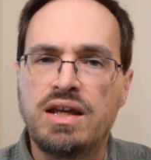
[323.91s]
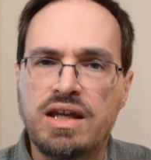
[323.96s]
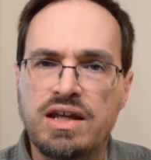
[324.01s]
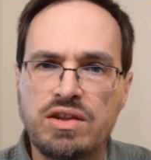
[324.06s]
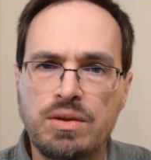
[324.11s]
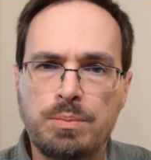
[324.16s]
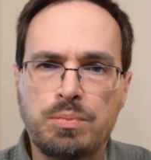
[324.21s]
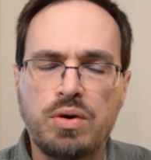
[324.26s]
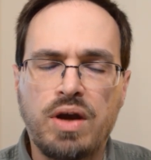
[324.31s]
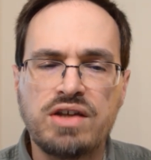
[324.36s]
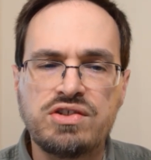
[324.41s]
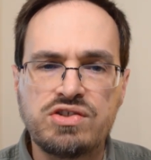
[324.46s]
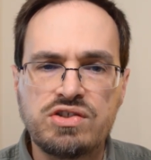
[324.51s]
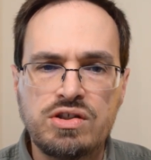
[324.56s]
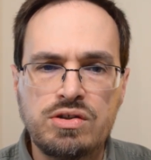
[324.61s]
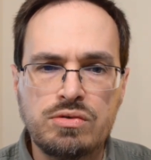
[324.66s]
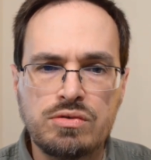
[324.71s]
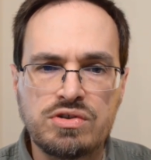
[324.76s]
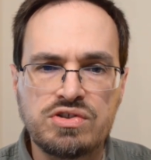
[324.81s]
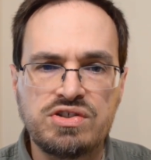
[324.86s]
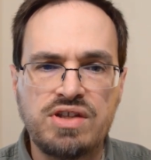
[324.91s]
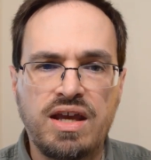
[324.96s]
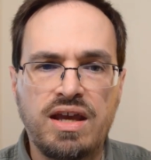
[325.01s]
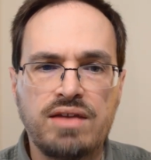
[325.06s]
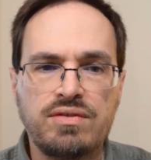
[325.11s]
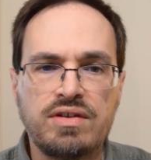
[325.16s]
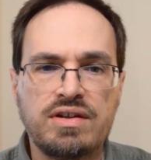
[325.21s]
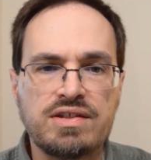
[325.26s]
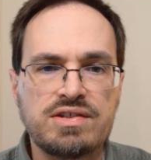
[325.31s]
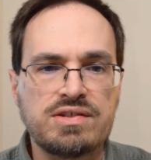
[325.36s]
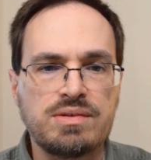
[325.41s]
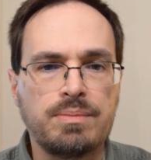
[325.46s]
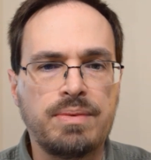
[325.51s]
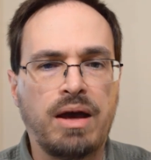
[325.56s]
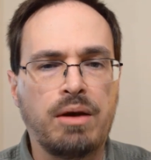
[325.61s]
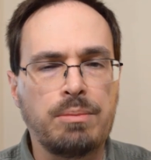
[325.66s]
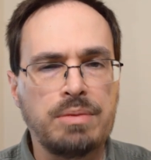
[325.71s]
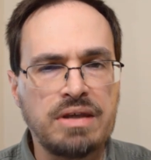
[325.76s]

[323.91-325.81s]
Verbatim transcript: And the prosecutor said that it's about